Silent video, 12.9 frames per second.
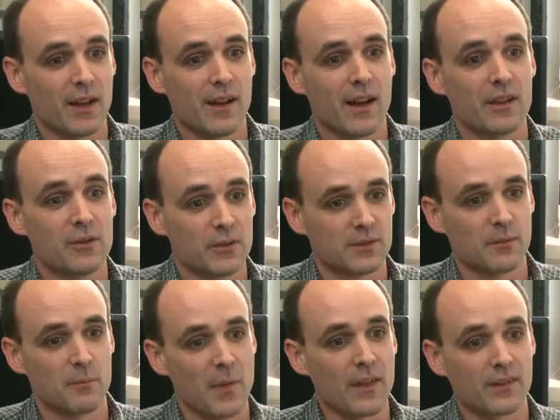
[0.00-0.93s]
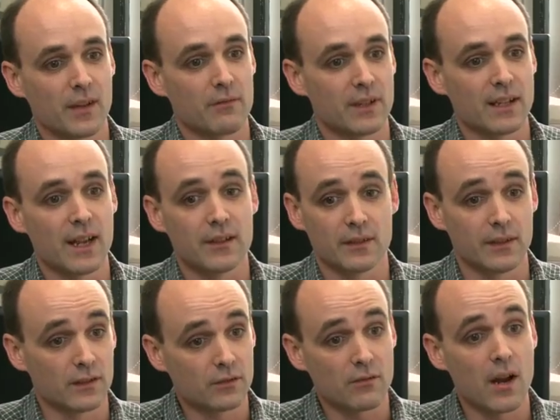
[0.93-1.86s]
I use maths every day to
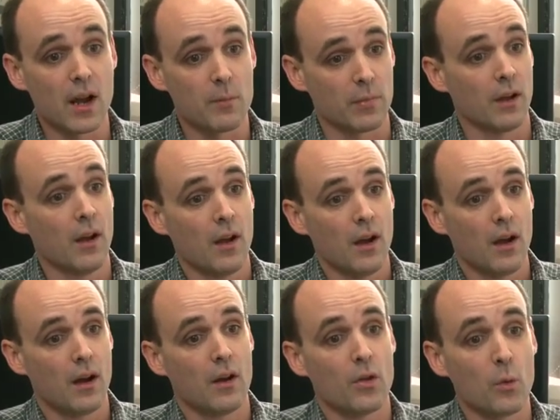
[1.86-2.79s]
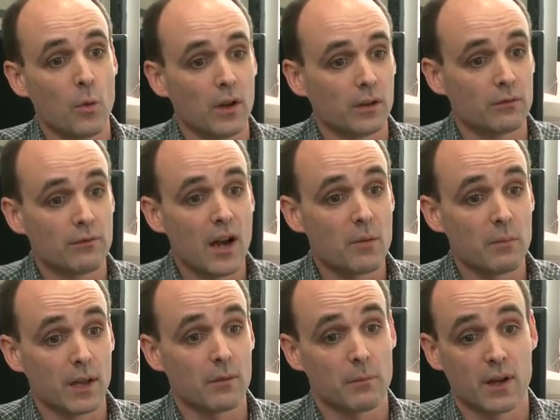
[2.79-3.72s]
describe the world around
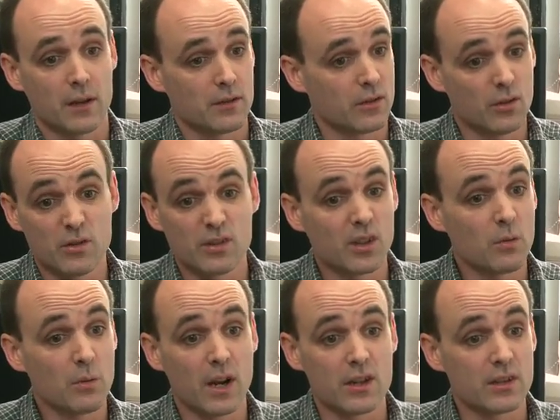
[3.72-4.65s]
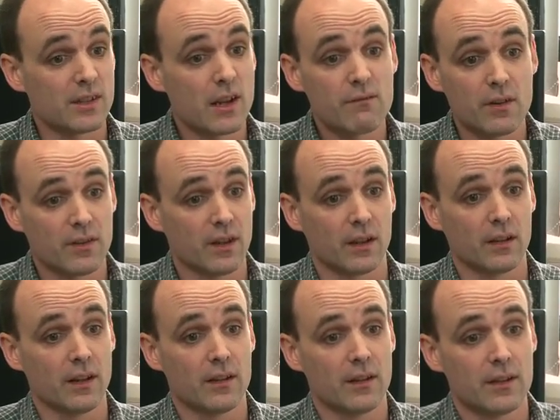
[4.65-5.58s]
me, because you use equations,
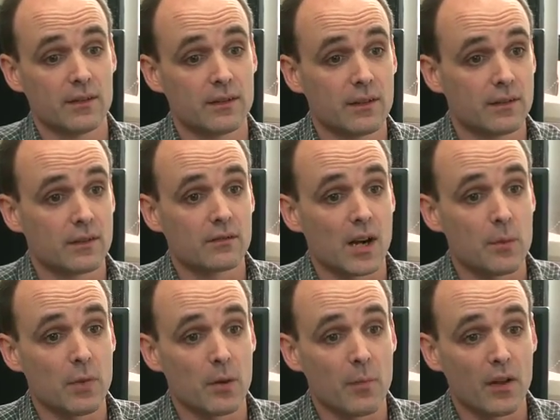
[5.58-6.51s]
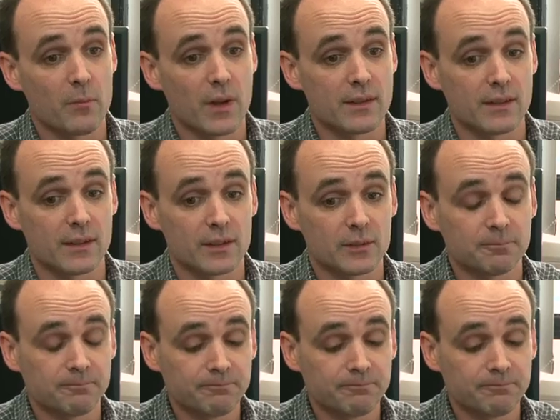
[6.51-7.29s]
everything is described by mathematics.